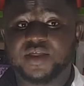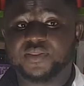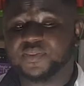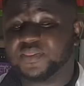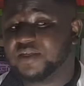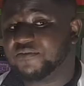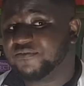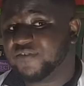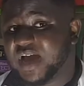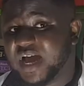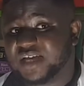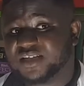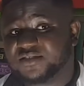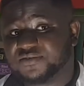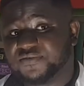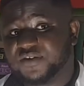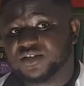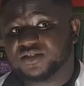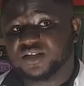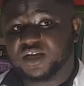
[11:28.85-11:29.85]
And the vice
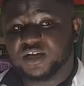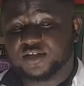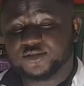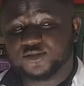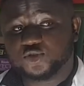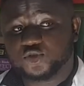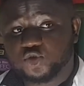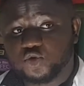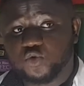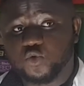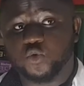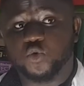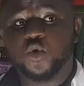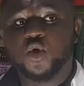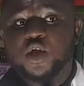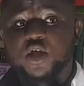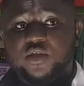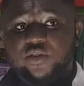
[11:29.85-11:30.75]
versa is true.